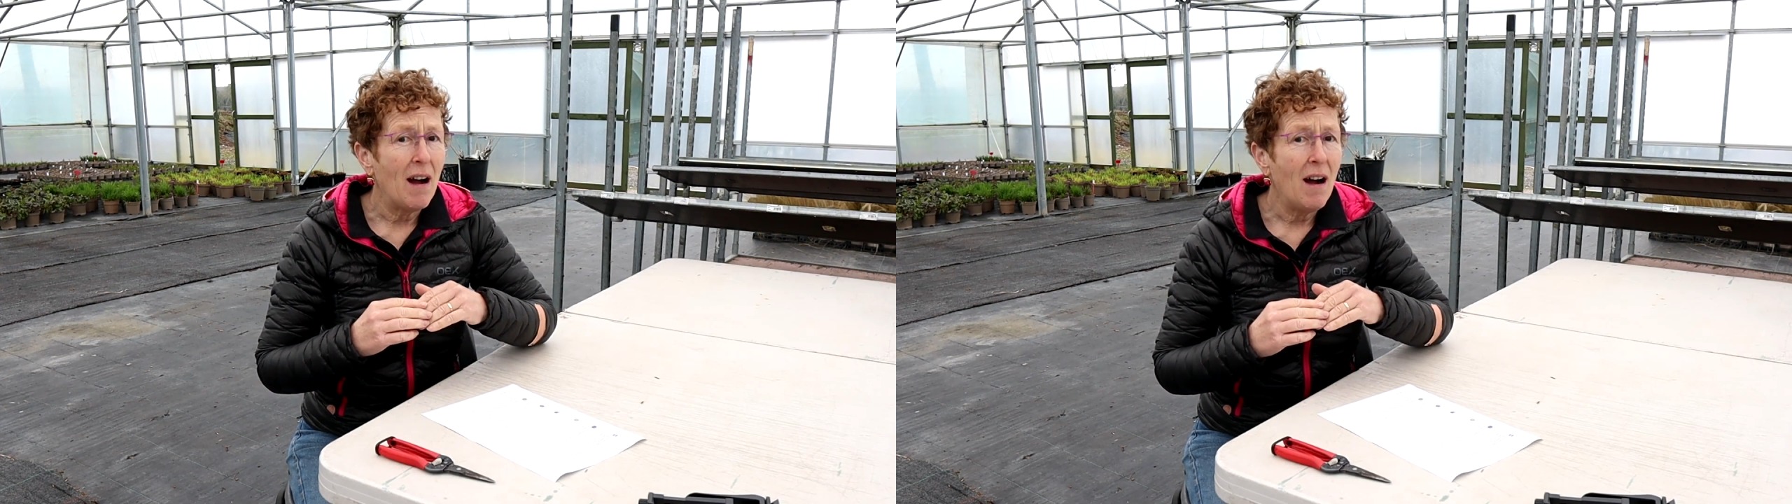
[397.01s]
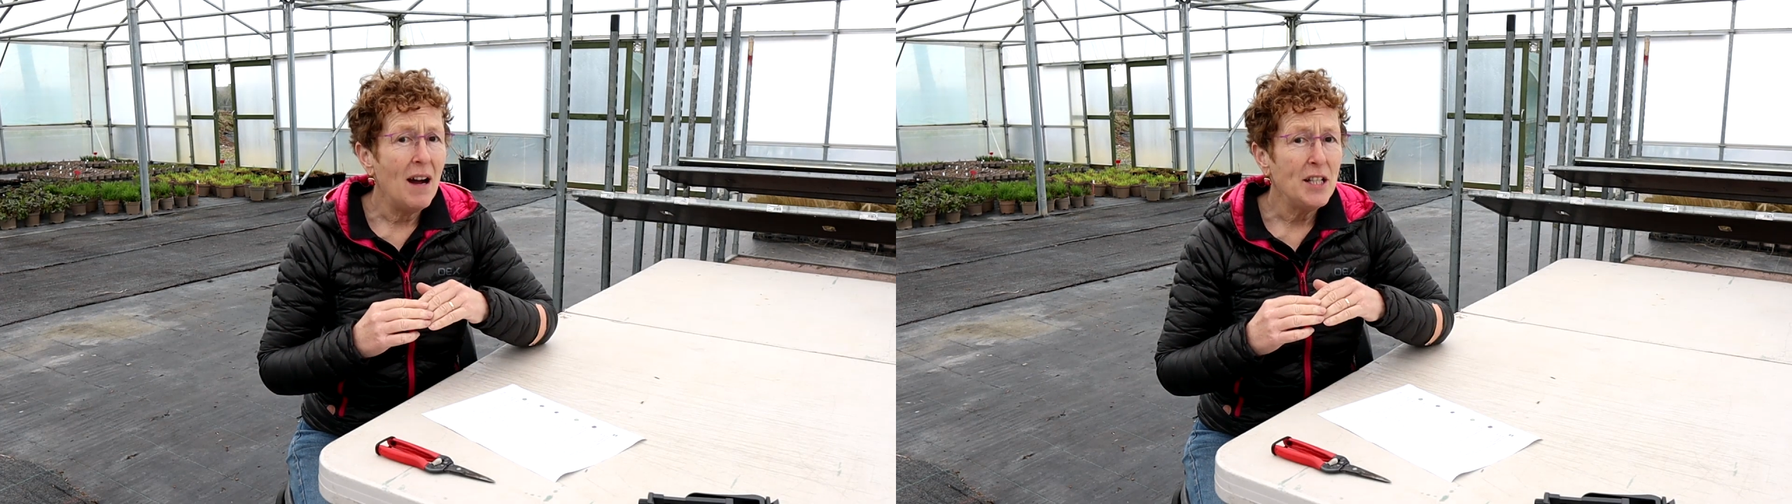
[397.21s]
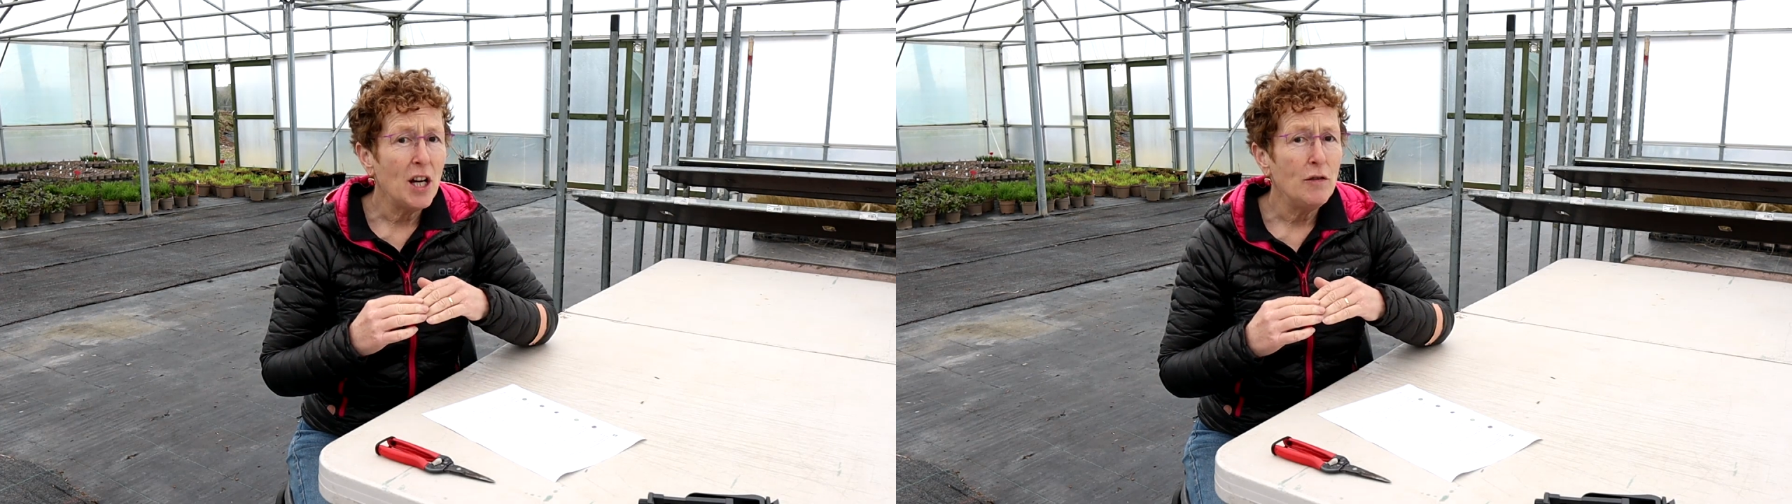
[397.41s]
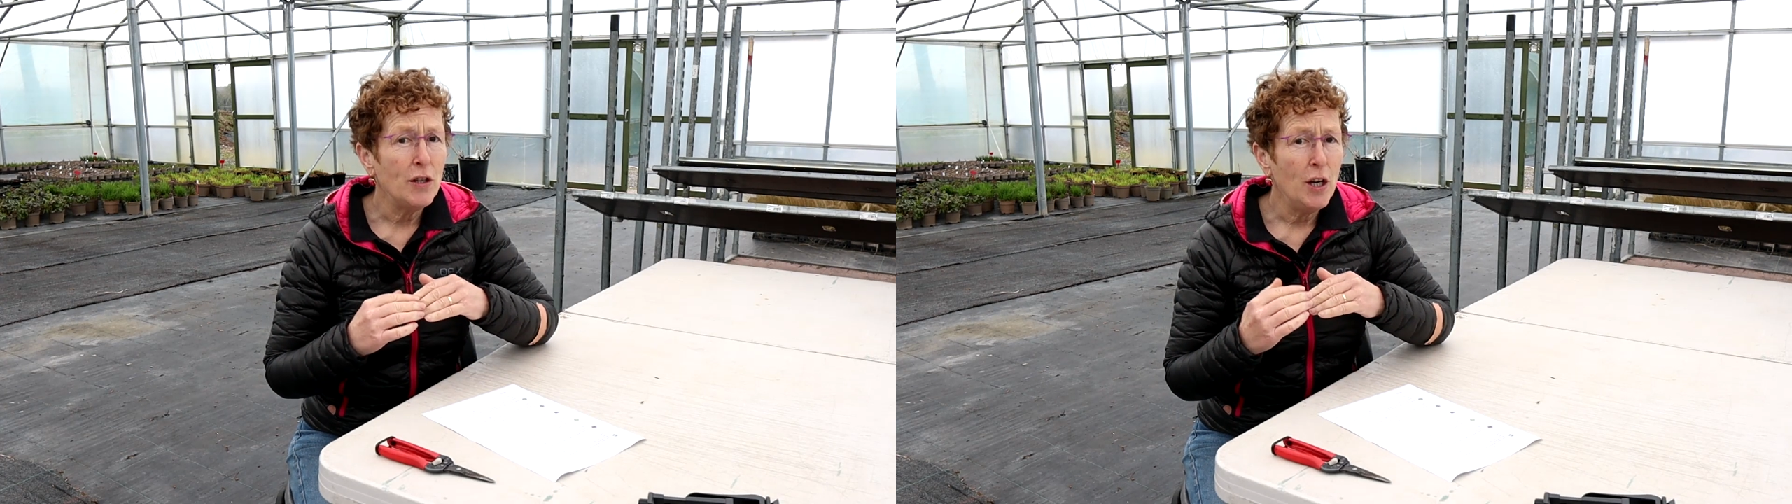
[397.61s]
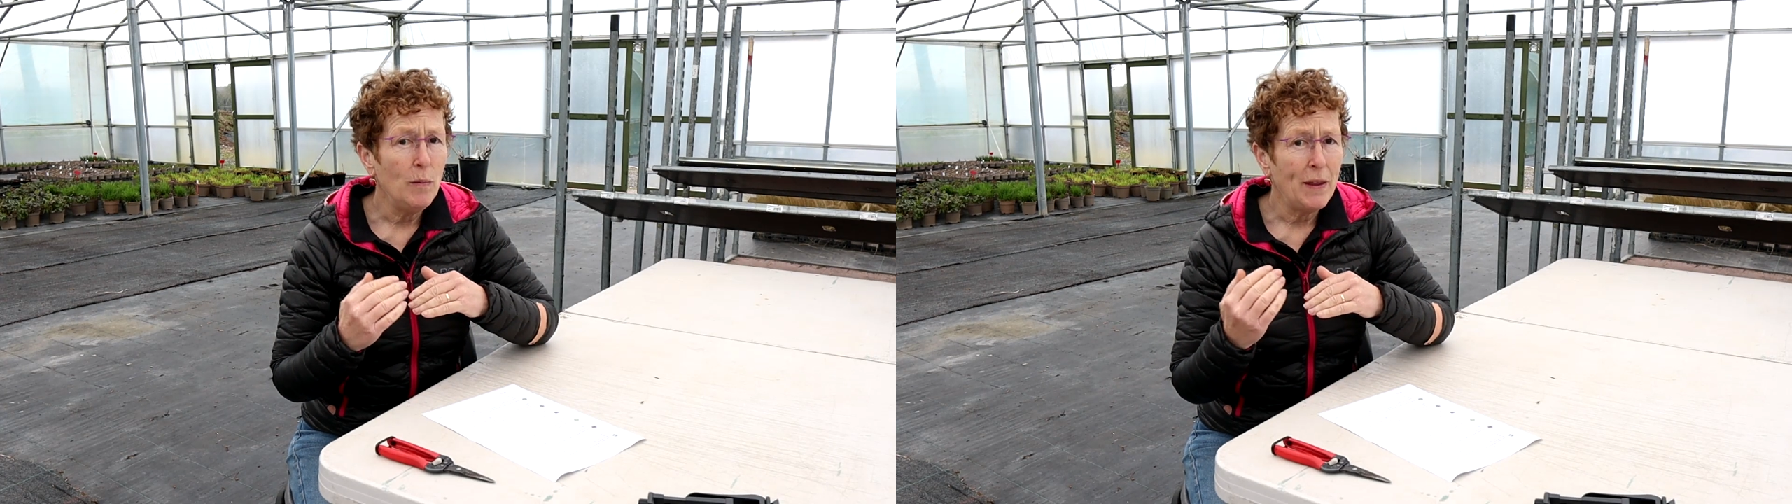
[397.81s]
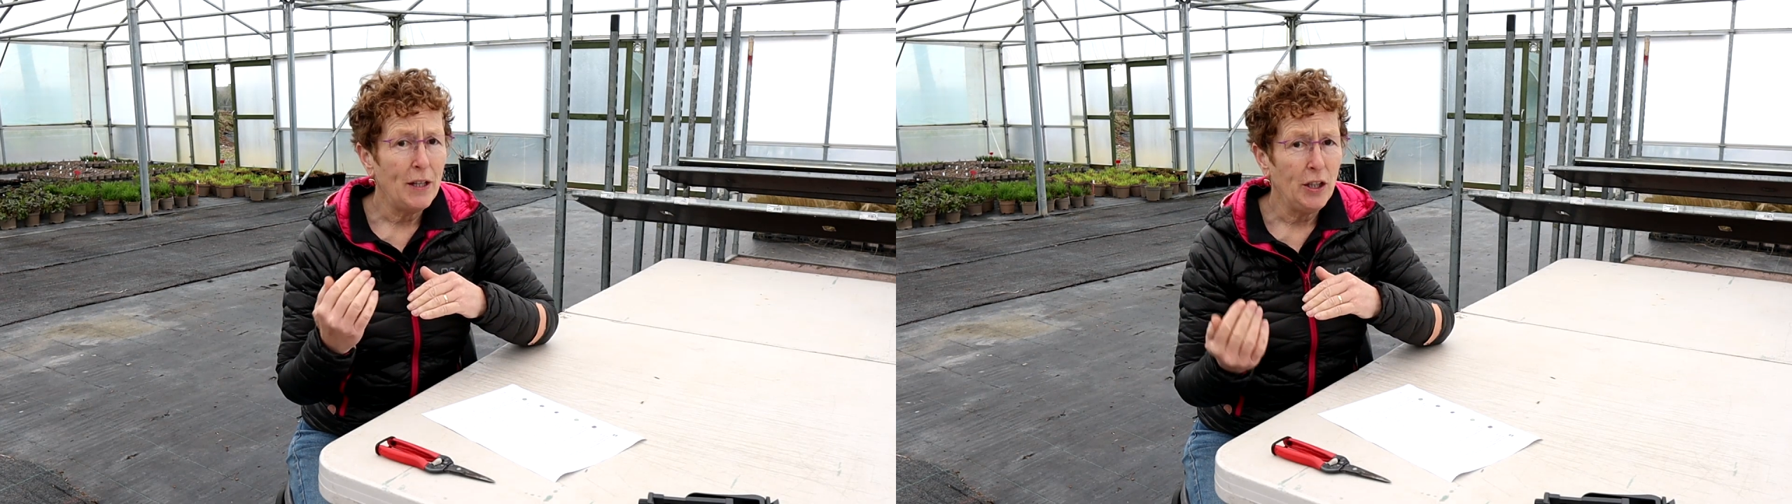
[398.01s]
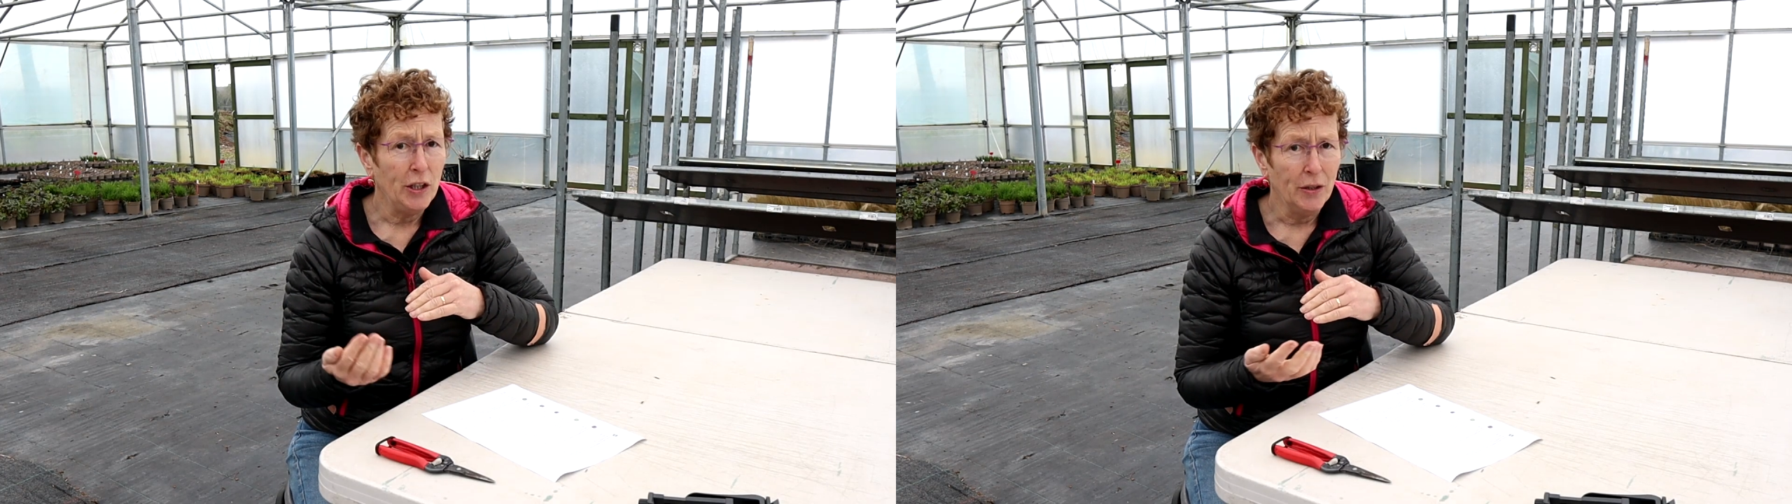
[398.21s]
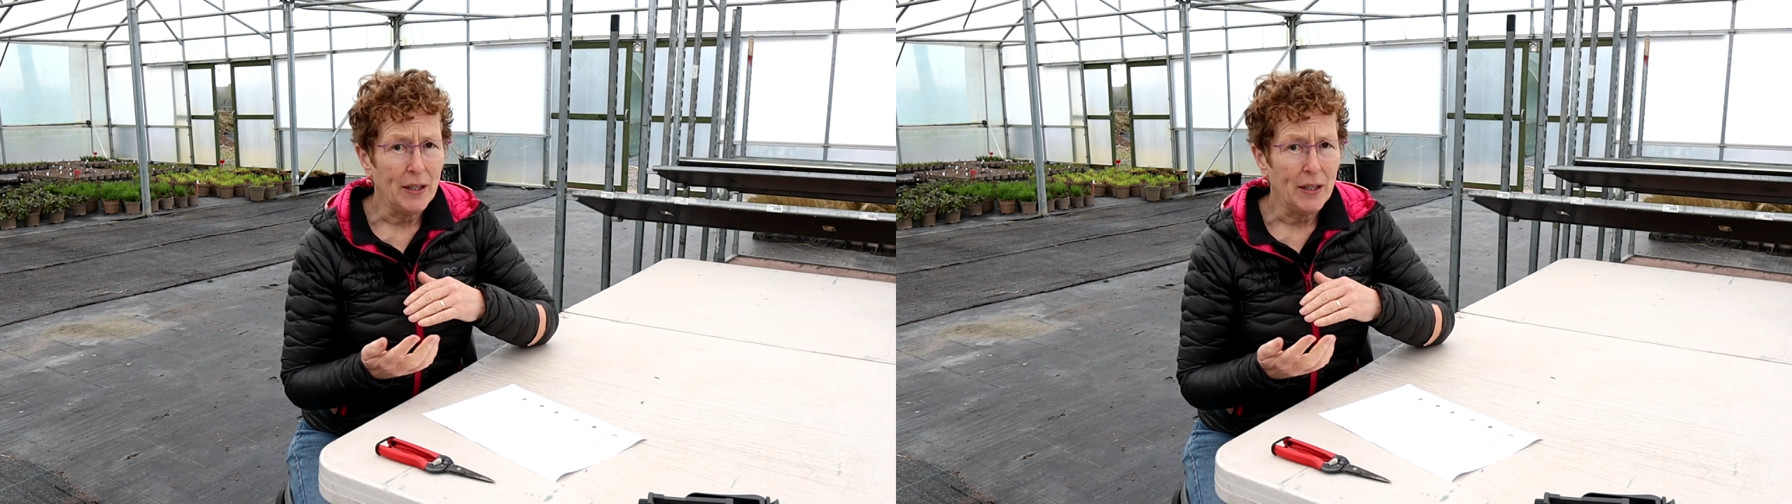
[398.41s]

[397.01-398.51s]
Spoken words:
I don't know whether you